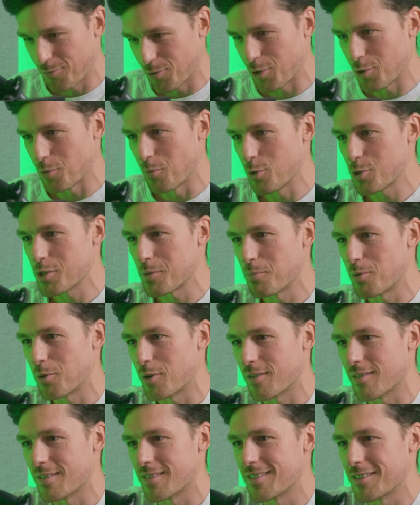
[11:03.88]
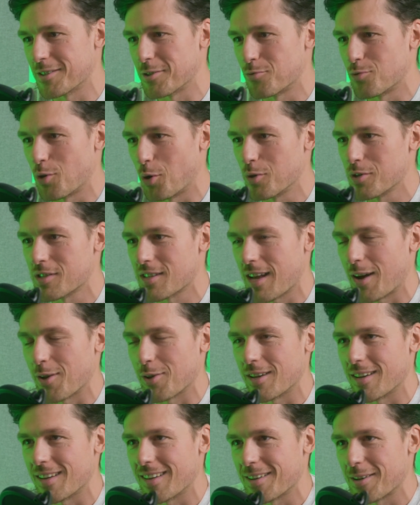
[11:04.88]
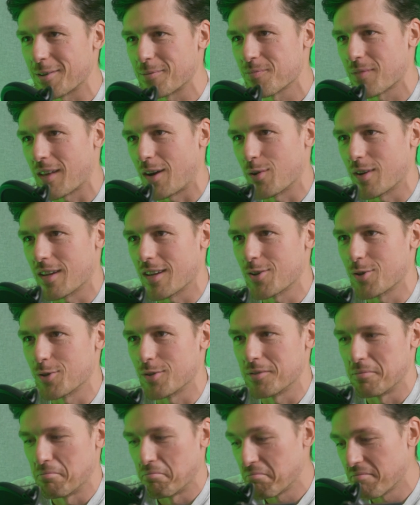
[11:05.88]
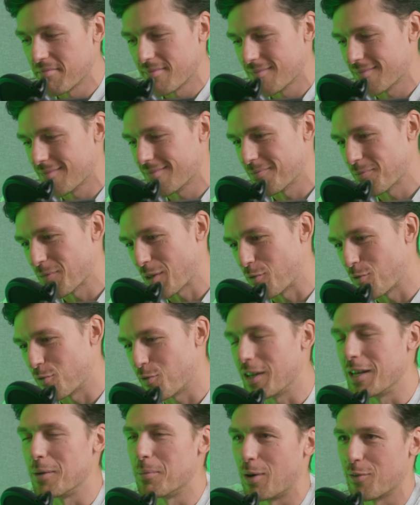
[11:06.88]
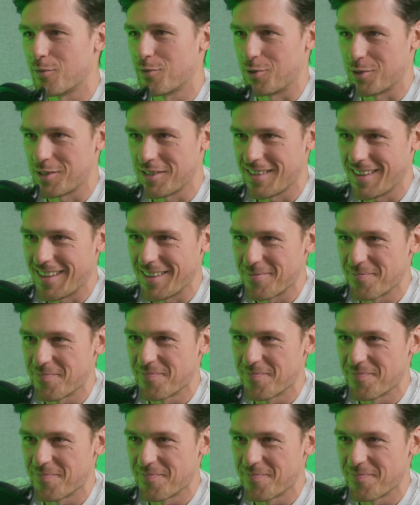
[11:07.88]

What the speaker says: the most important roles and how they could feel about 14A.